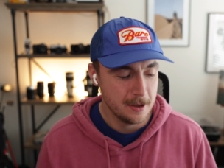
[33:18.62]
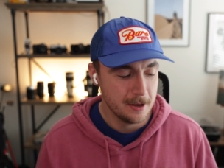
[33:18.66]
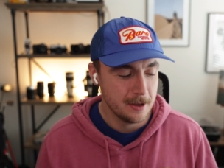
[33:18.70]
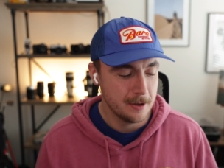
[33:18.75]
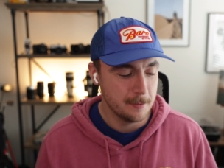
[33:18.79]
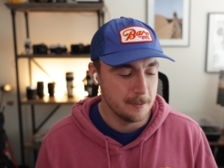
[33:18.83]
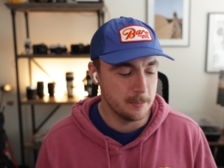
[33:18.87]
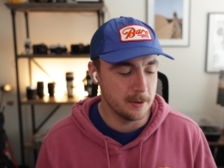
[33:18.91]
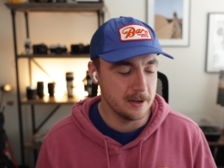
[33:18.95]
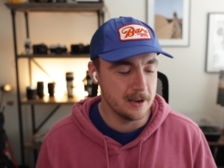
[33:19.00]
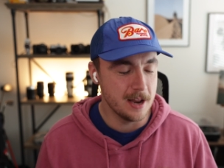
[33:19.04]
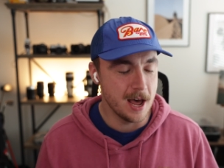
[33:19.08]

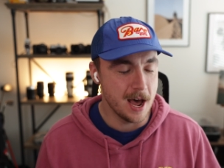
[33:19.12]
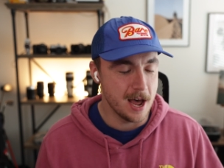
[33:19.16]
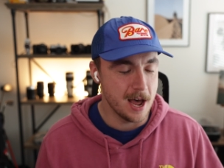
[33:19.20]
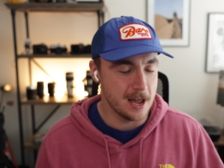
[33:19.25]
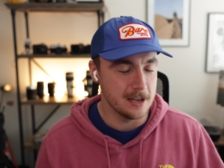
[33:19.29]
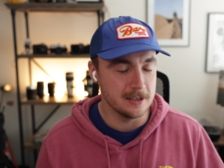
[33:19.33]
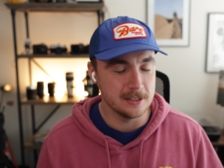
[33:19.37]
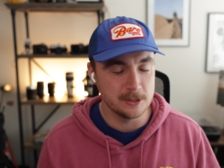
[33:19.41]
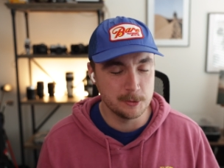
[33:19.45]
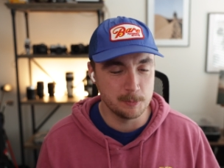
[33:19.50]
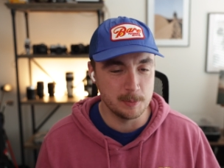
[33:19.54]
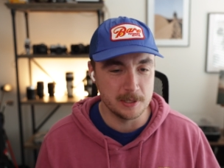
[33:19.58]
but not
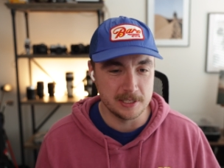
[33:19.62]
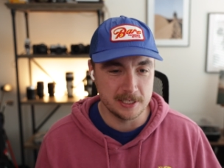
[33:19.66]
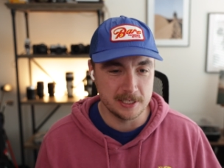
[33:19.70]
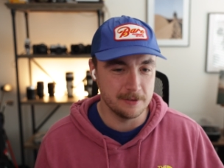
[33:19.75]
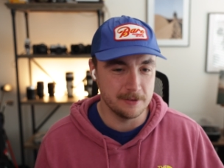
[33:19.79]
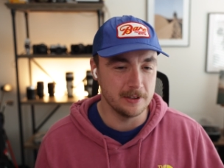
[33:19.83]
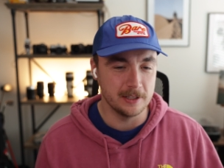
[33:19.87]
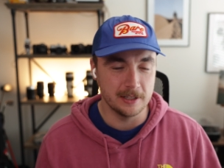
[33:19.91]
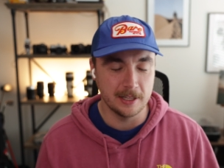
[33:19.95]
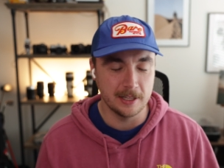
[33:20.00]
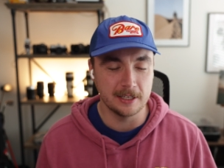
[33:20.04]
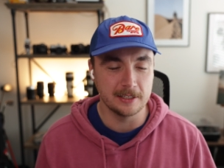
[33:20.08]

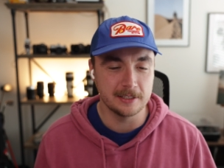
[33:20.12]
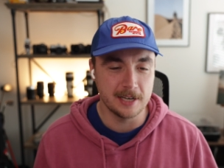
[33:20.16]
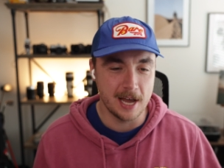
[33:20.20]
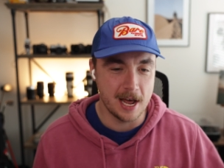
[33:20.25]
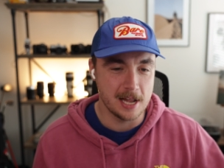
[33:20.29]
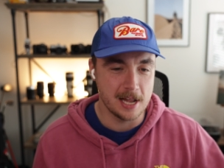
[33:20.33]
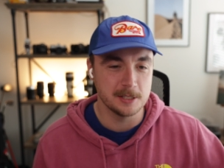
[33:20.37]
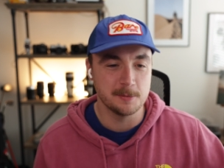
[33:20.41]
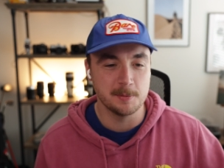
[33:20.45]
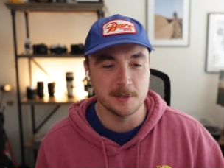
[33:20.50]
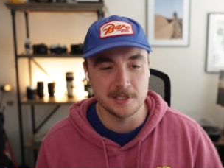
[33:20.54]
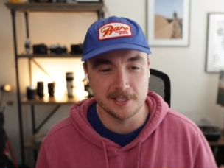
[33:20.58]
specific like not
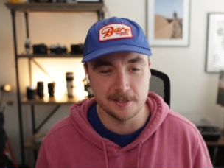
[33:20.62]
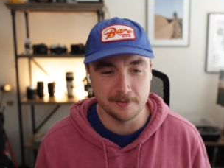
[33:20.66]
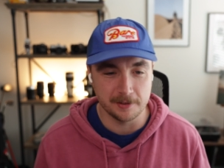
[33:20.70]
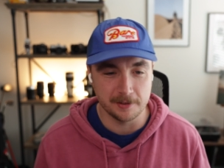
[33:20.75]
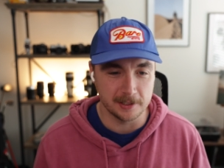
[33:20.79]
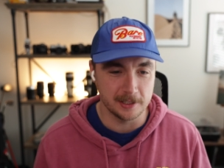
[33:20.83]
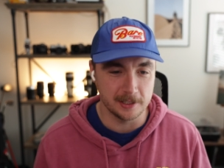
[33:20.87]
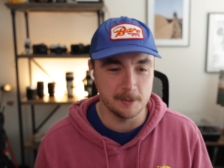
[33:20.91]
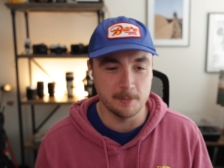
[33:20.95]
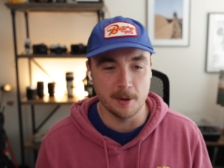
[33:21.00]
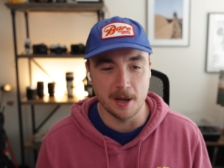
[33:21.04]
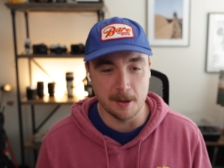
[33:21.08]

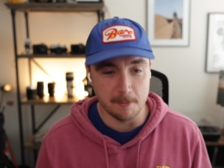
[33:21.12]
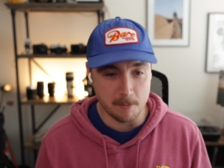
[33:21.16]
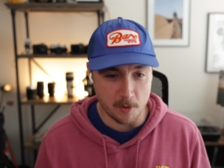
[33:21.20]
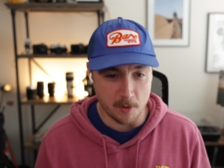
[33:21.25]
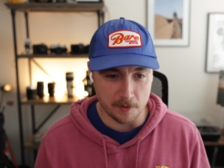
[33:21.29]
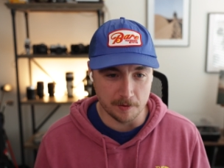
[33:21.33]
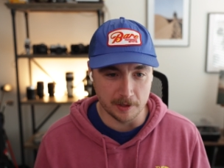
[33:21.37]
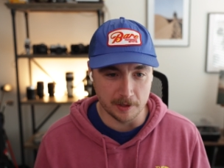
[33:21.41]
specifically by moving